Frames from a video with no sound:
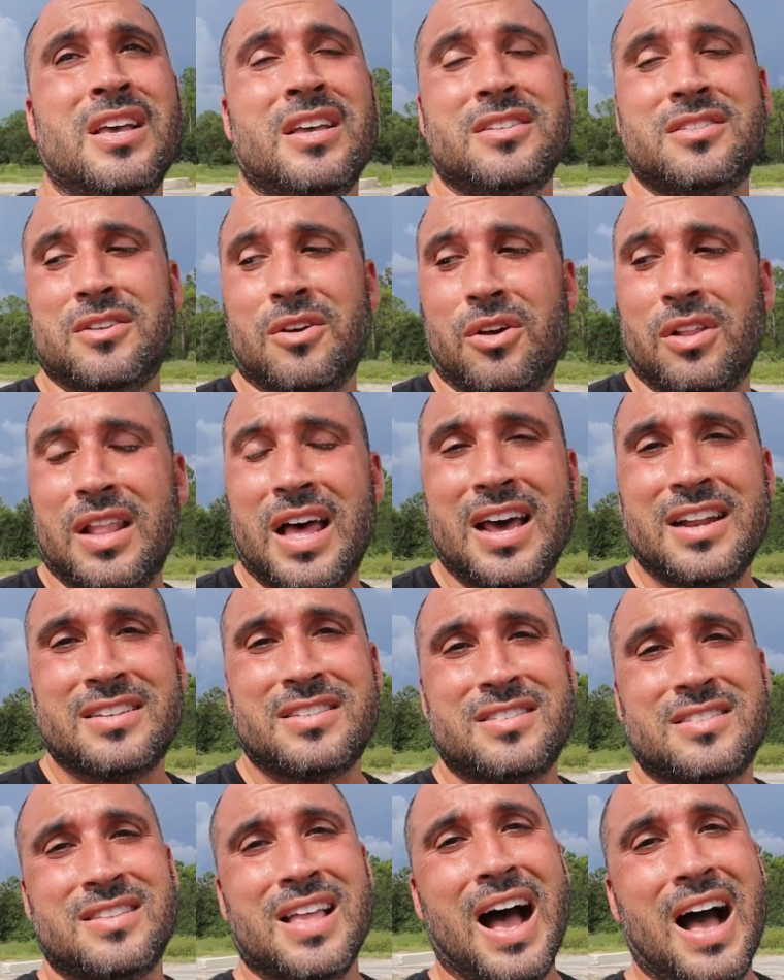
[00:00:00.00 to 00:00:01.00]
So a lot of
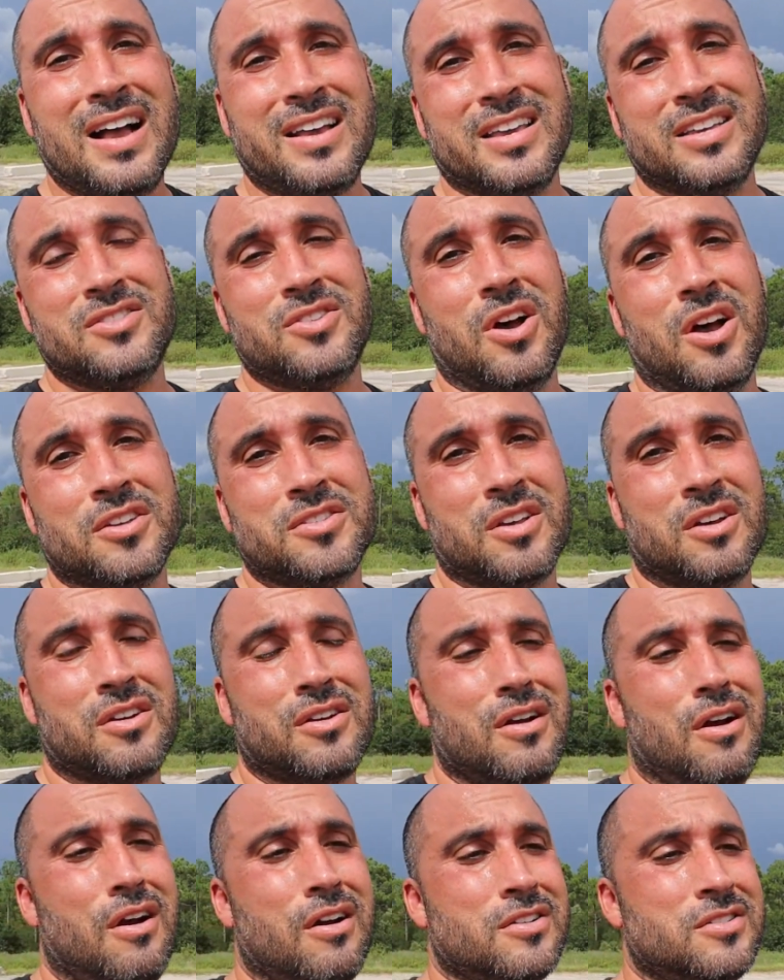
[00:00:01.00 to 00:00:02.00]
stock exhausts
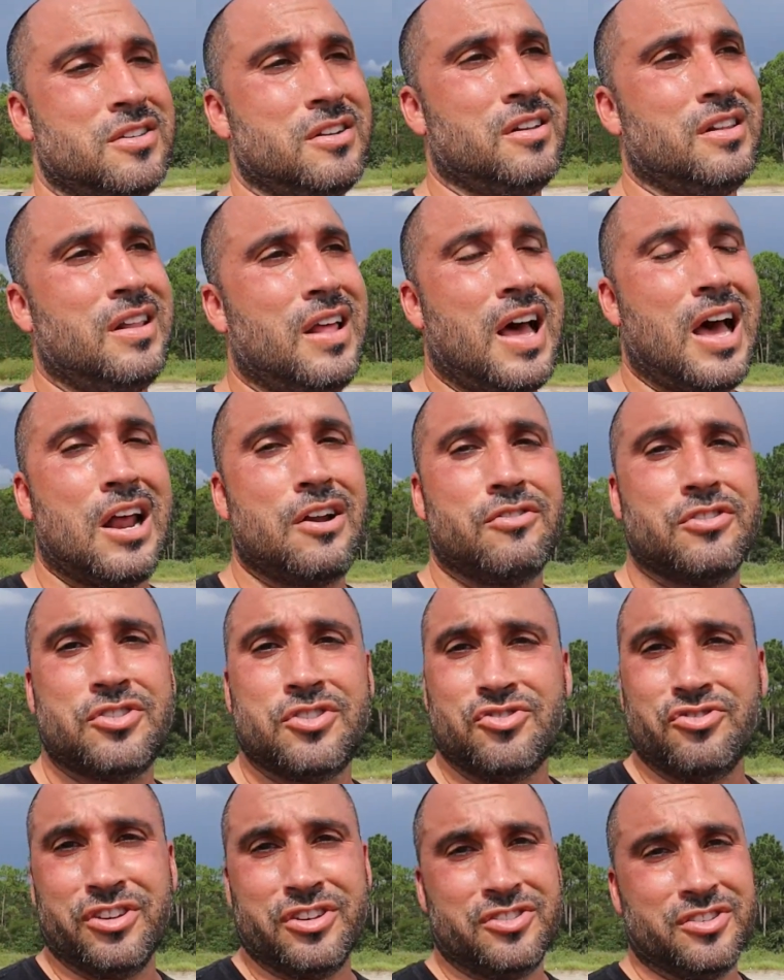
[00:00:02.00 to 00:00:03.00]
on cars, there are a lot of
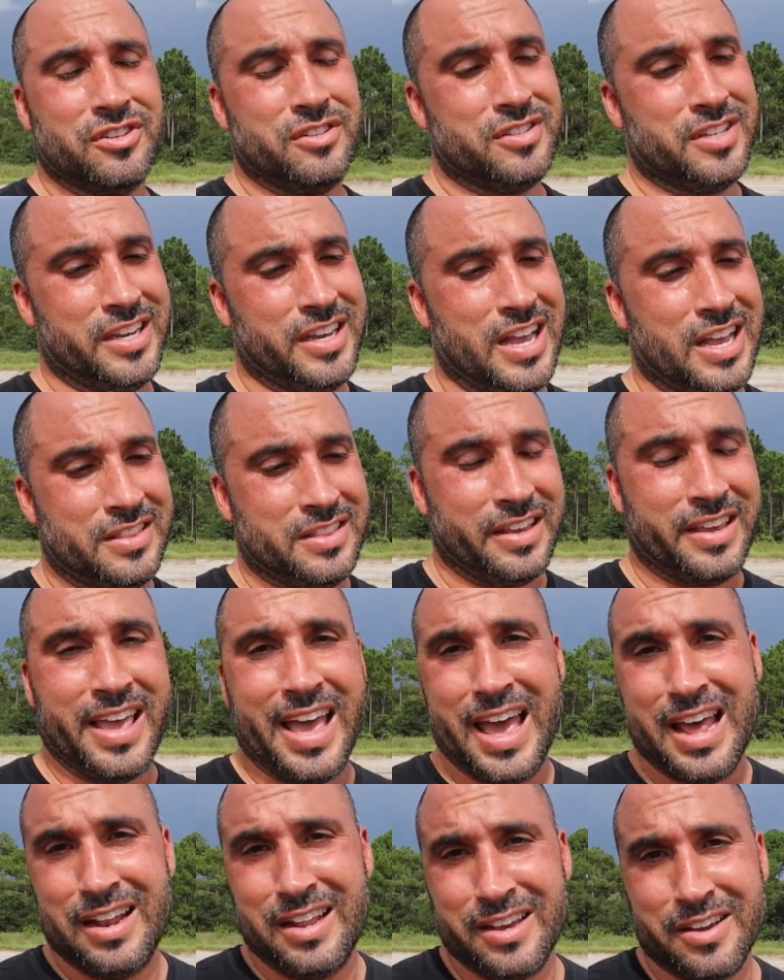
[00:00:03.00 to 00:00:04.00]
restrictions. They got the
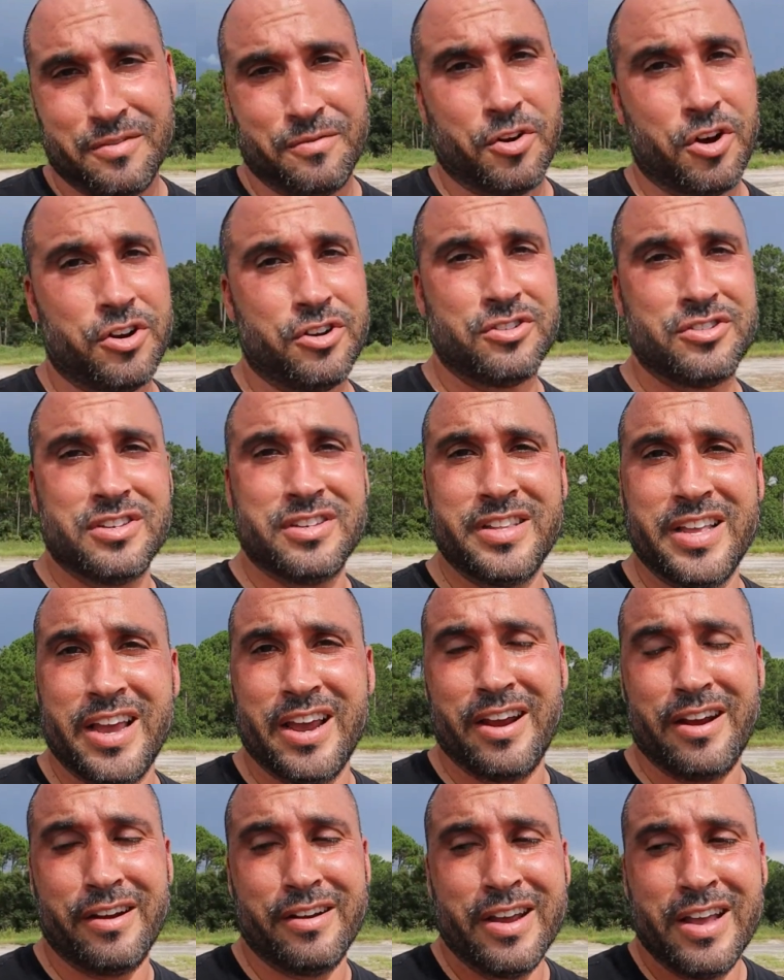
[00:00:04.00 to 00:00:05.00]
catalytic converters in
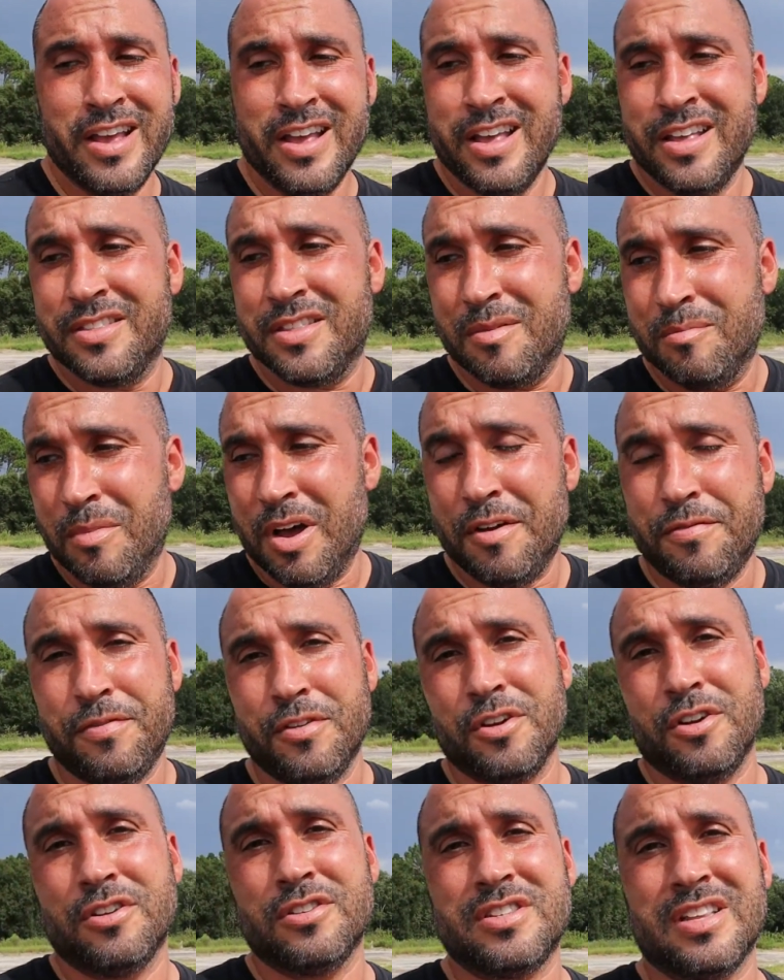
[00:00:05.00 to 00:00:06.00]
there, the
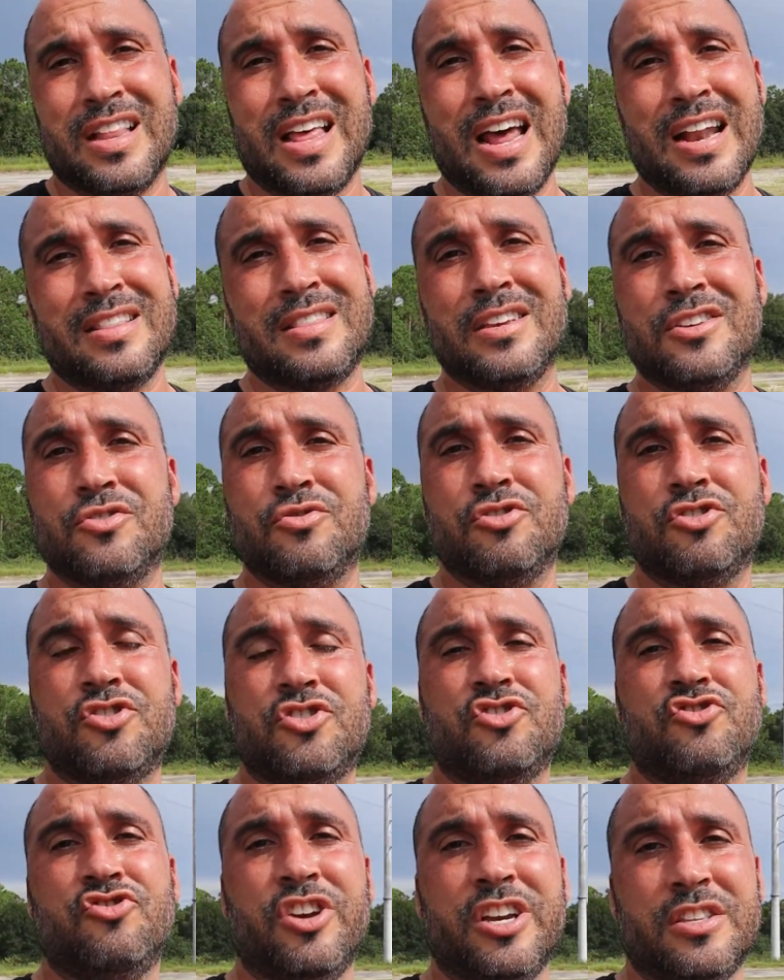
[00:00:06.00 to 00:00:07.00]
mufflers, a lot of things
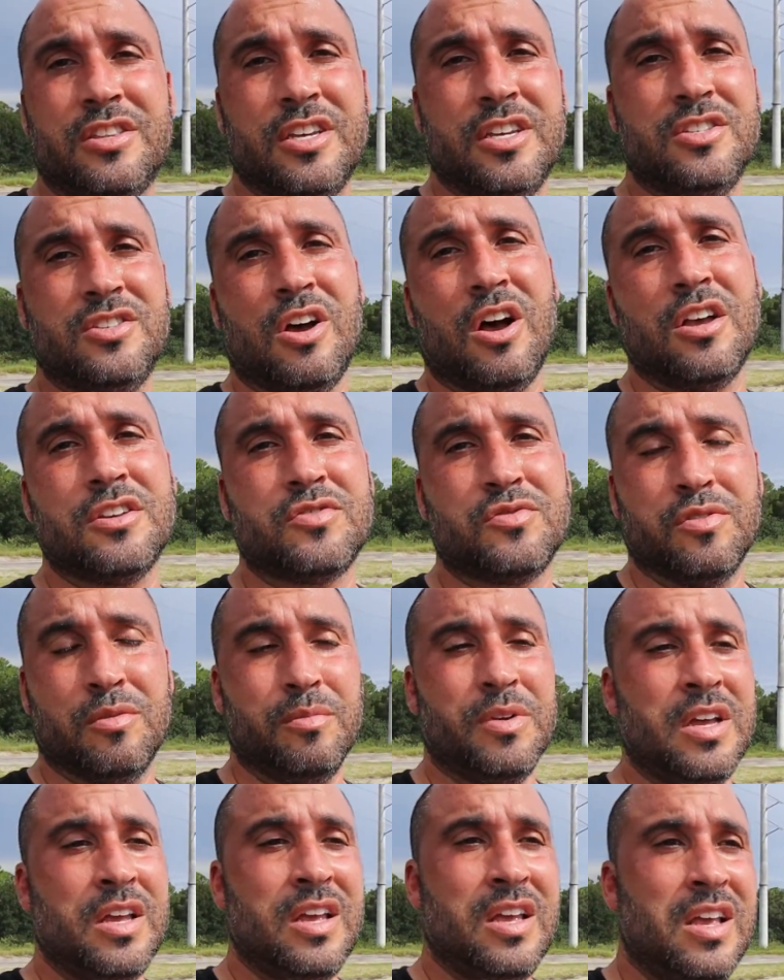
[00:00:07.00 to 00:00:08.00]
restrict the exhaust
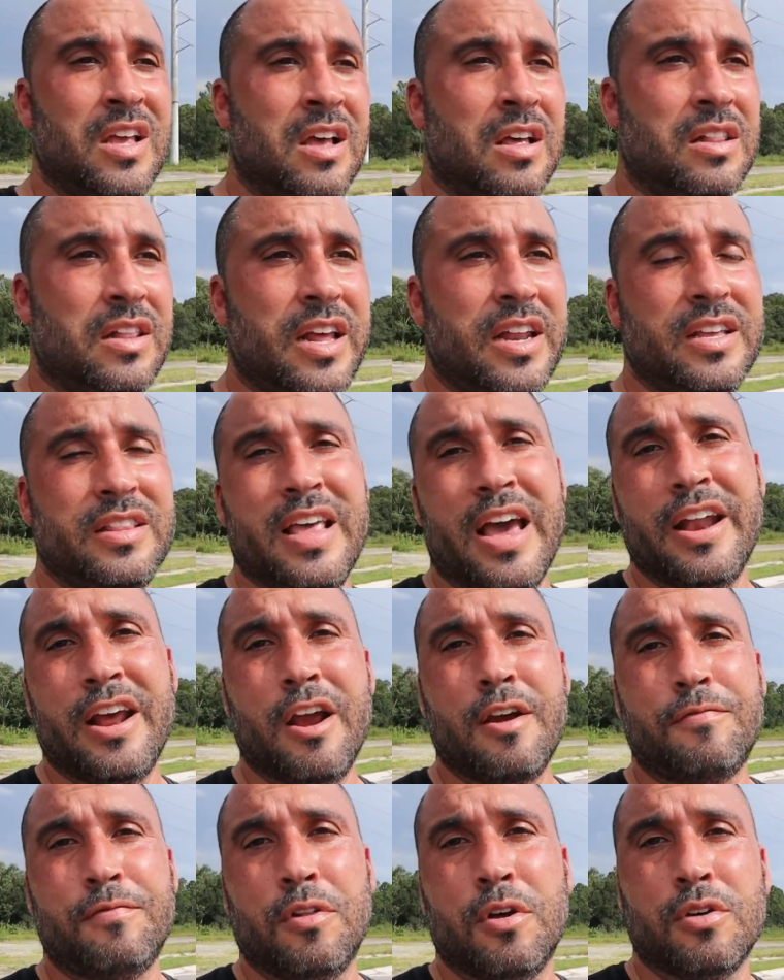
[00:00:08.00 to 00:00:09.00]
from letting that
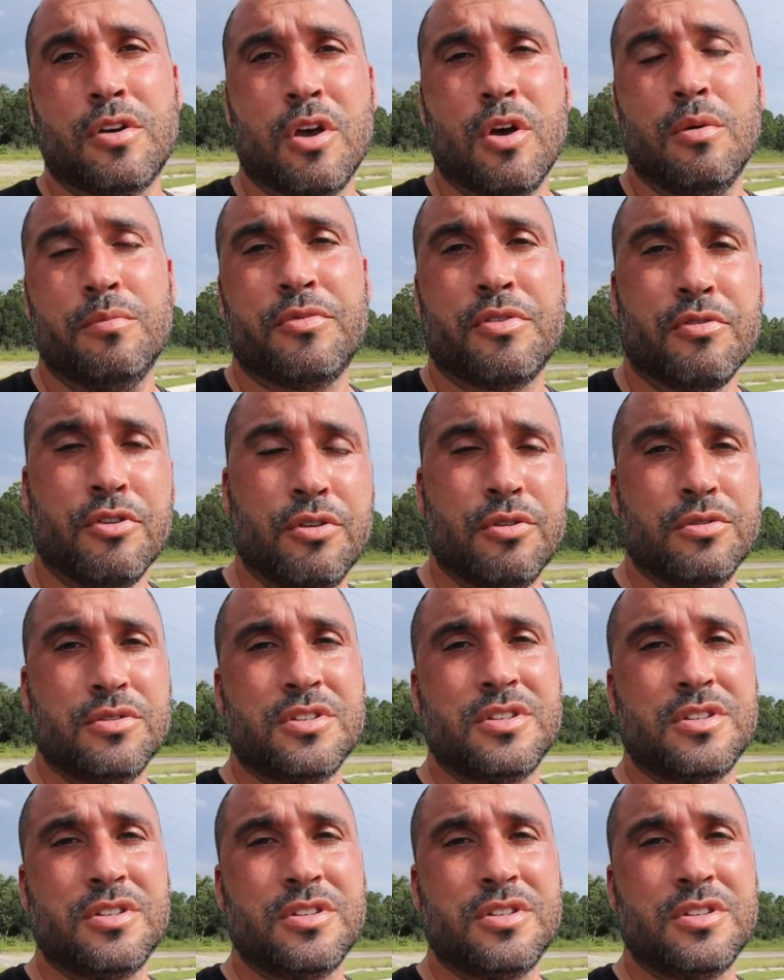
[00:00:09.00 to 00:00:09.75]
airflow come through.